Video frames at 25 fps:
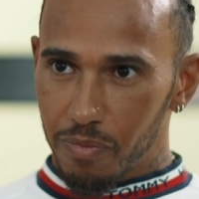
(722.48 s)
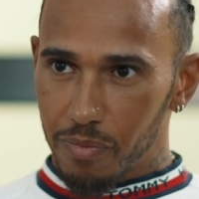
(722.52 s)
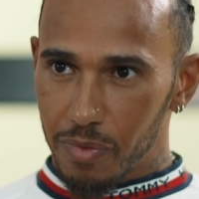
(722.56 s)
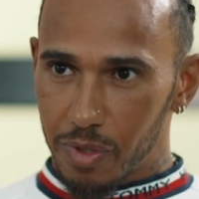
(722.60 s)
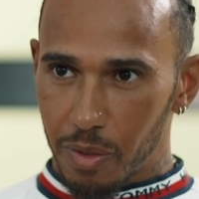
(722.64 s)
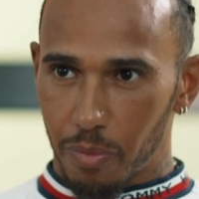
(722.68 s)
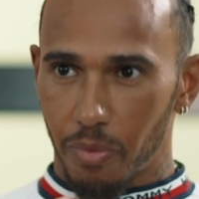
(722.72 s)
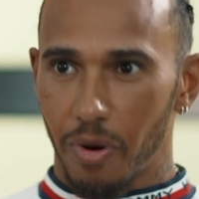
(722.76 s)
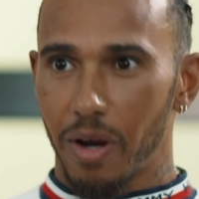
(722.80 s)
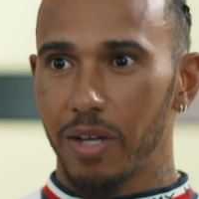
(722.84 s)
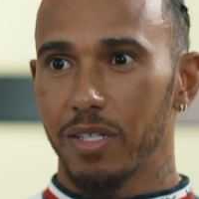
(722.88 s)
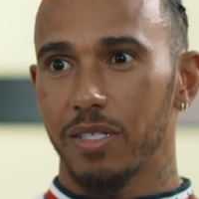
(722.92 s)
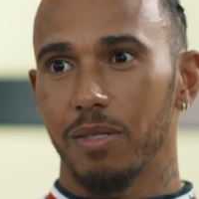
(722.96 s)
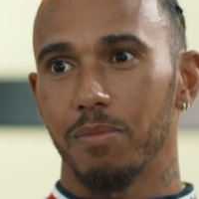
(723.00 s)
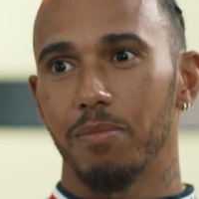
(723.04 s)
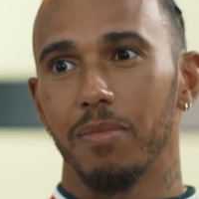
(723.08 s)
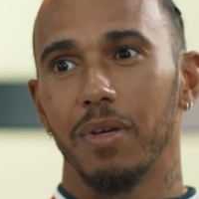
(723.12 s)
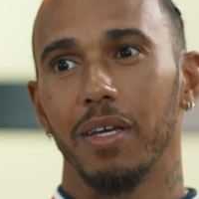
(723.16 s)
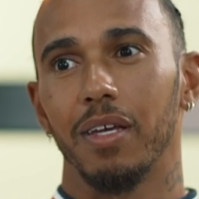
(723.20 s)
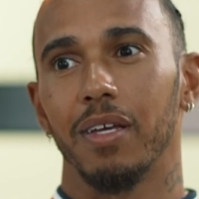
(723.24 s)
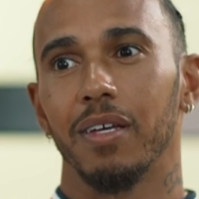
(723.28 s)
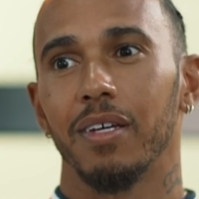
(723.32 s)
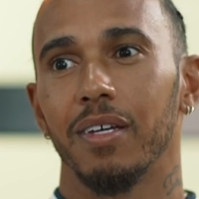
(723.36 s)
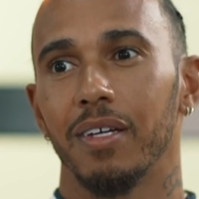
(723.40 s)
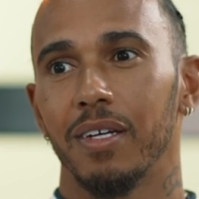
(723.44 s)
suppressing
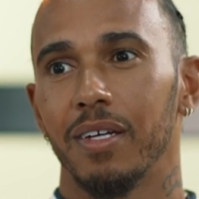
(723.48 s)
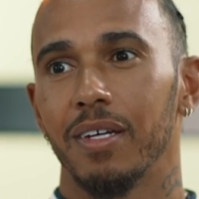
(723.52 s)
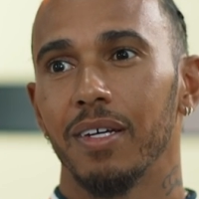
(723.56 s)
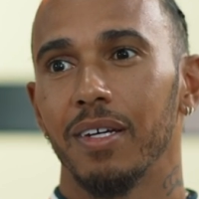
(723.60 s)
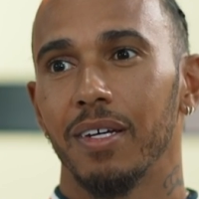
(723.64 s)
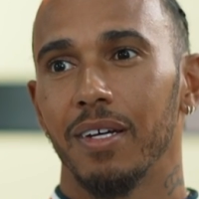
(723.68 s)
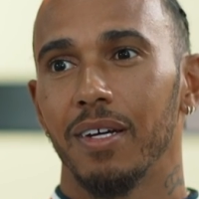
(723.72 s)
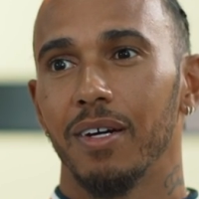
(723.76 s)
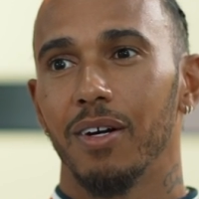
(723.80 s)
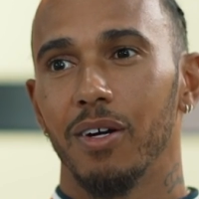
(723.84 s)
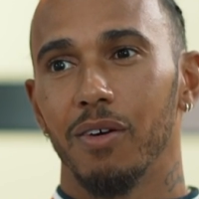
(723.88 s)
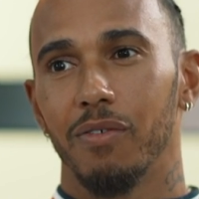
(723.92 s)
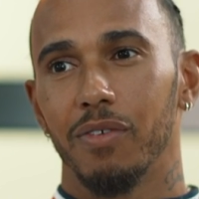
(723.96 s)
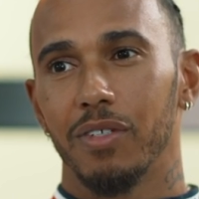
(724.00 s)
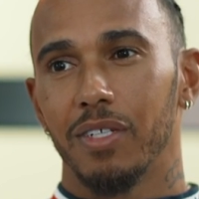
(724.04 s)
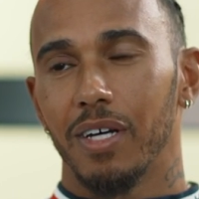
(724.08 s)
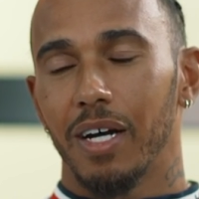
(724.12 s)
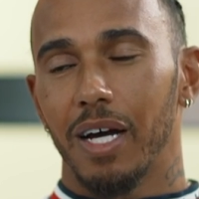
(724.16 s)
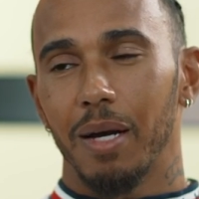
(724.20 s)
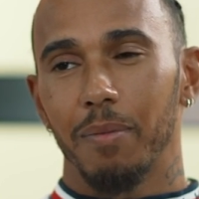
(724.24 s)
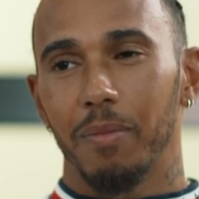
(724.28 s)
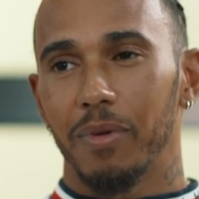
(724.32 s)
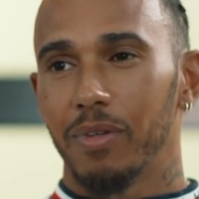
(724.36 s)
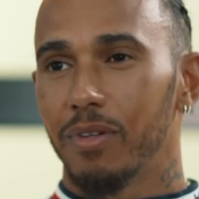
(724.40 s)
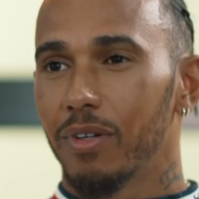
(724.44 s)
me over
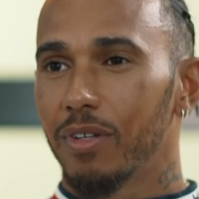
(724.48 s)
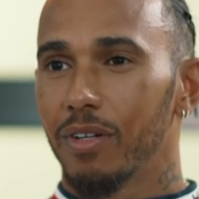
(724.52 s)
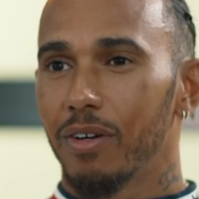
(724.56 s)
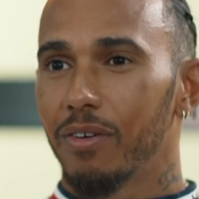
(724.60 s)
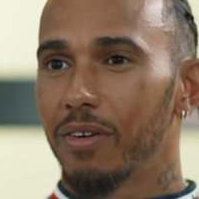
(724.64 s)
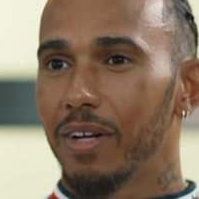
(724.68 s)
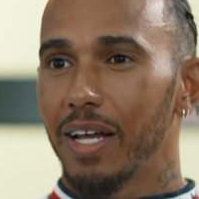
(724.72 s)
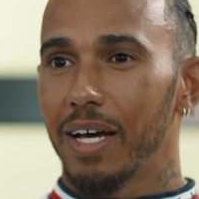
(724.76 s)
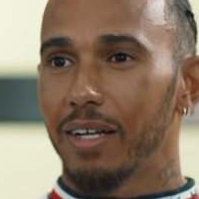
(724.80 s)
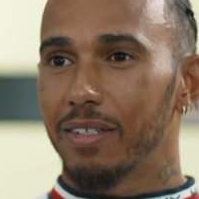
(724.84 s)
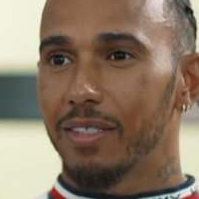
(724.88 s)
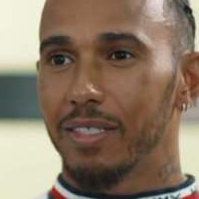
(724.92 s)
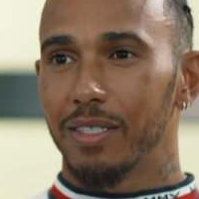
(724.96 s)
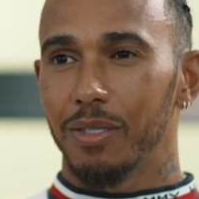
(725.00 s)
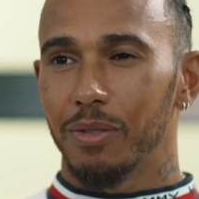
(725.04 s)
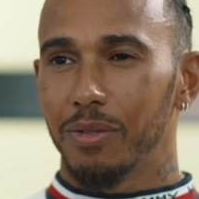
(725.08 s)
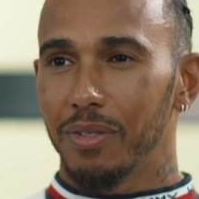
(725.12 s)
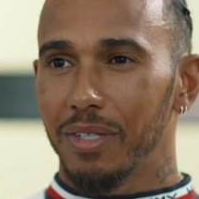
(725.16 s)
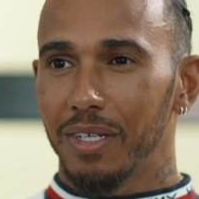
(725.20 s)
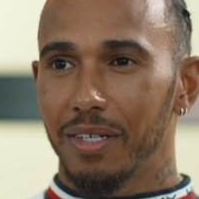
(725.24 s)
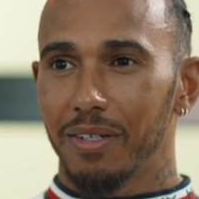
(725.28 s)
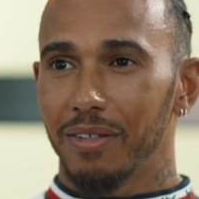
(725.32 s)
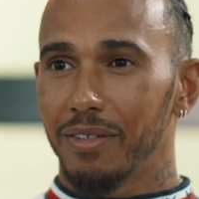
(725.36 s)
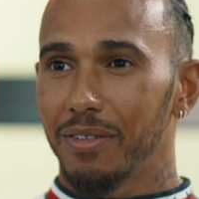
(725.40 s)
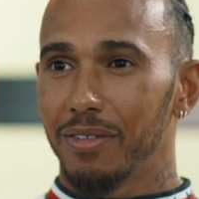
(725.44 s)
time and not knowing how to deal with
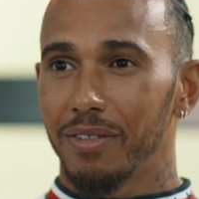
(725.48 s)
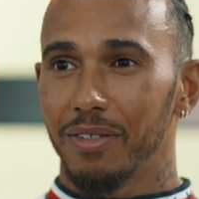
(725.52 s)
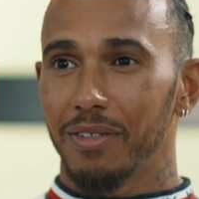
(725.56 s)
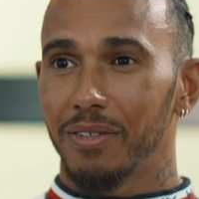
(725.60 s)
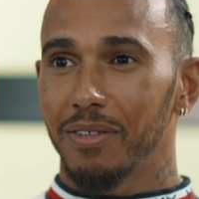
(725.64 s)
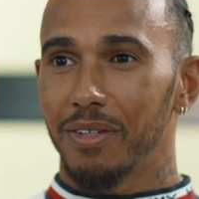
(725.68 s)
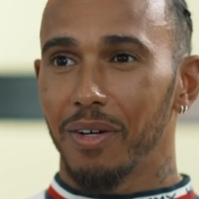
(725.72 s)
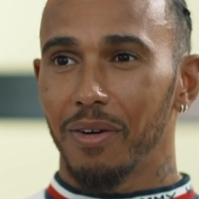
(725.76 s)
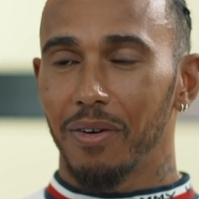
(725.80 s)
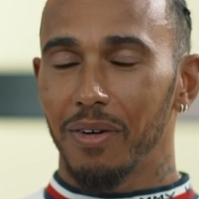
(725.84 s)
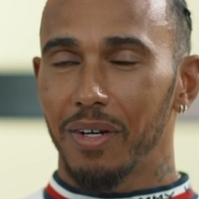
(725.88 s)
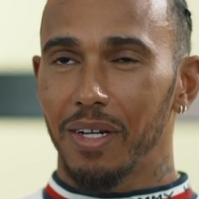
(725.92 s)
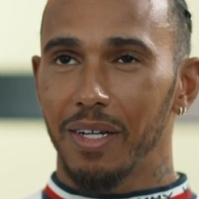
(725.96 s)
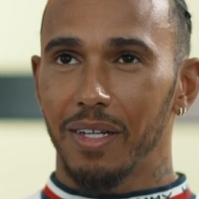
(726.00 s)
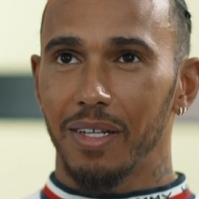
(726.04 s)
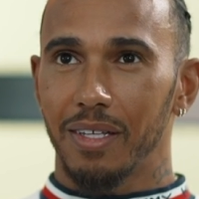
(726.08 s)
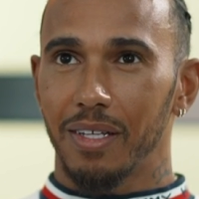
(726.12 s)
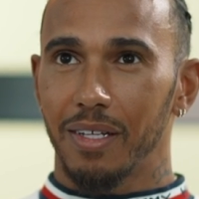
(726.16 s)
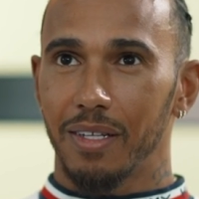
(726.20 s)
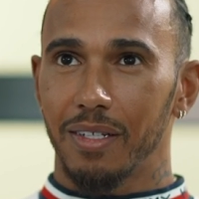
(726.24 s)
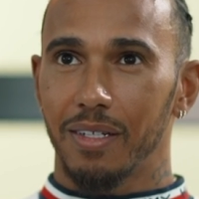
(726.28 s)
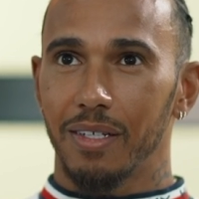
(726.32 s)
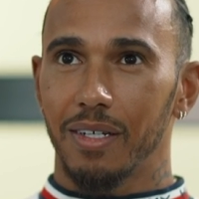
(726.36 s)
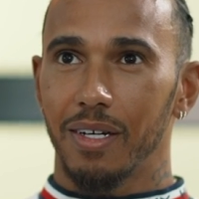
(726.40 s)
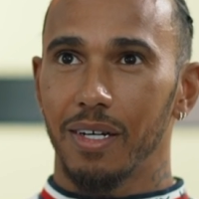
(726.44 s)
it or not knowing
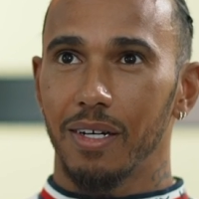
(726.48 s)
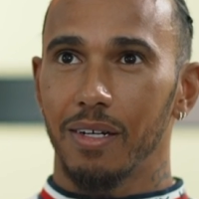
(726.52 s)
anything.